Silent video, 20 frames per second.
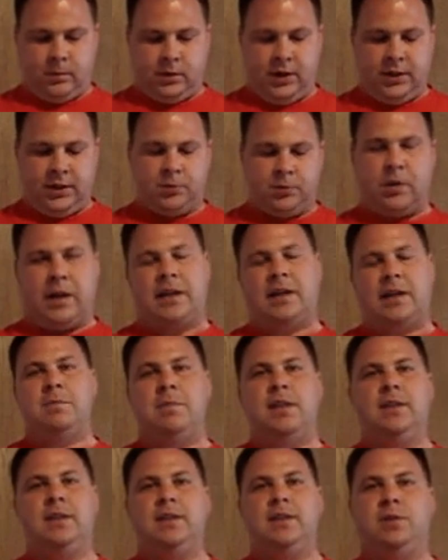It's
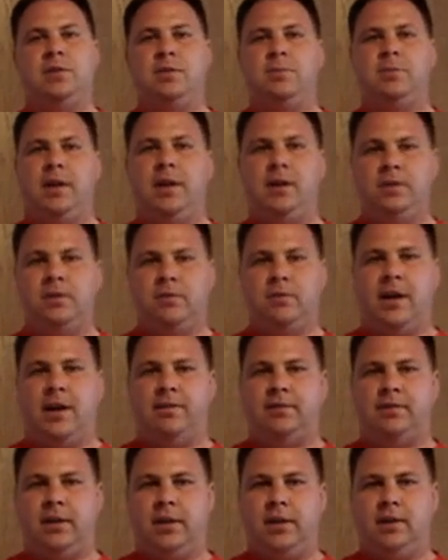recommended that you pay on
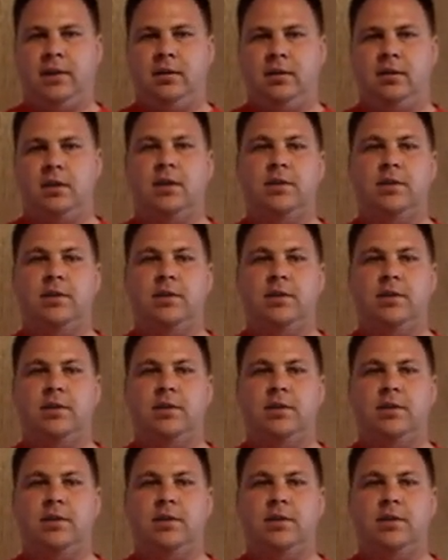draft day.